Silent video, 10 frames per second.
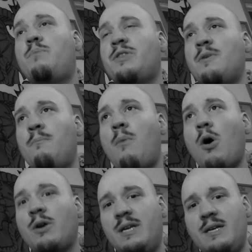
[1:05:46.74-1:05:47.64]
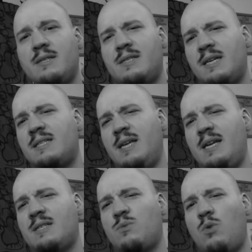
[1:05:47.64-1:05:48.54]
But the market
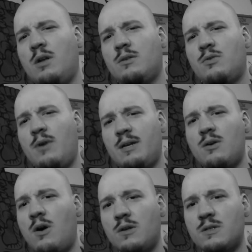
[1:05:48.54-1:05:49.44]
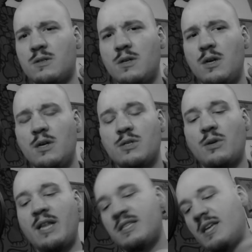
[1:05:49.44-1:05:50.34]
dictates what cred costs.
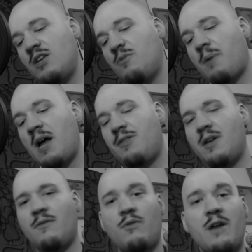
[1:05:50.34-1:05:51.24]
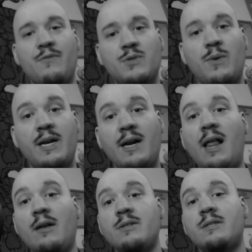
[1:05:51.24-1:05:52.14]
So let's say you buy a thing of cred for
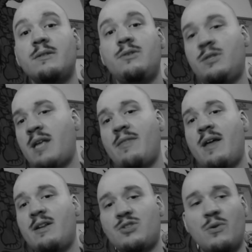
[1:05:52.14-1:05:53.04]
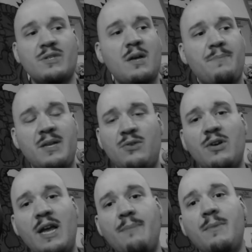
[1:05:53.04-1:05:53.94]
$20, and then it shows up in
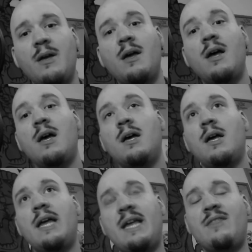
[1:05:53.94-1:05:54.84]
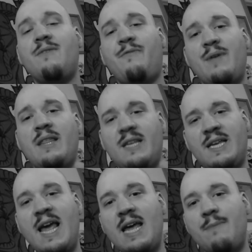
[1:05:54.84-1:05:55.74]
your game. In the
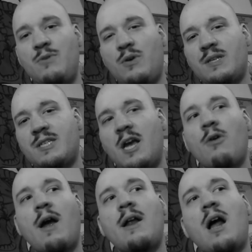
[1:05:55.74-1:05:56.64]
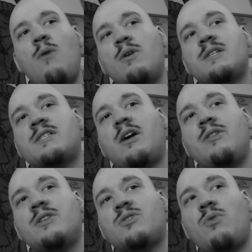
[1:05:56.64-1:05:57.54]
game, you could say, all right, I want to
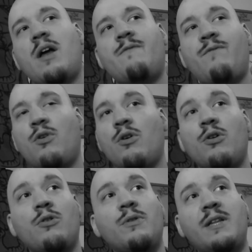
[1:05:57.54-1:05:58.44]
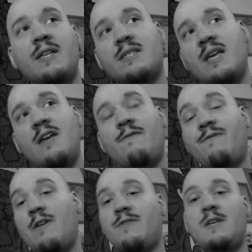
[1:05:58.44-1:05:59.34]
sell this cred for, let's say,
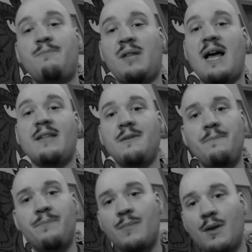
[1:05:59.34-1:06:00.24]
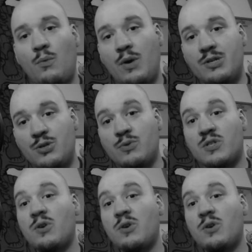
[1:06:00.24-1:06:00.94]
50 platinum, which you